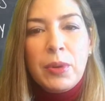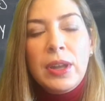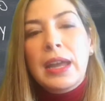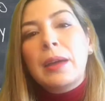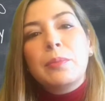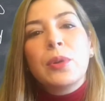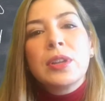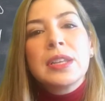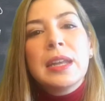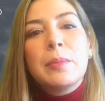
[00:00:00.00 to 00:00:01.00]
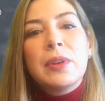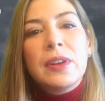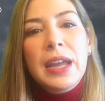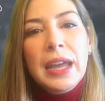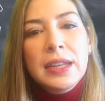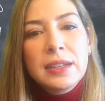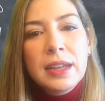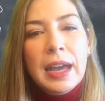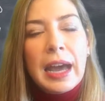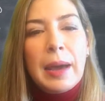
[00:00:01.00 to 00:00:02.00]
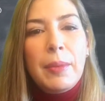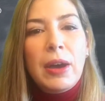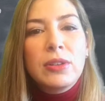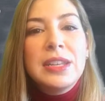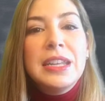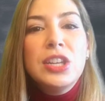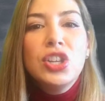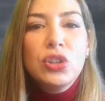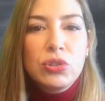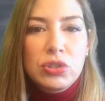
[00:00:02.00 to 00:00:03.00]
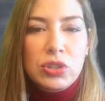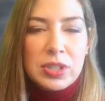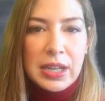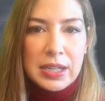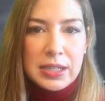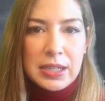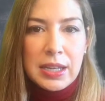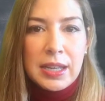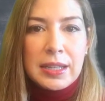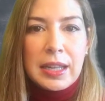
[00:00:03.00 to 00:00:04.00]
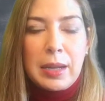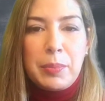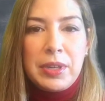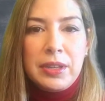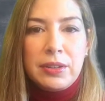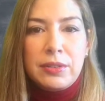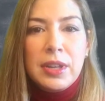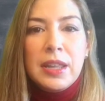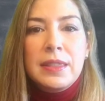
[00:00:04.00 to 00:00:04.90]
and point number 8 about the new society that appeared,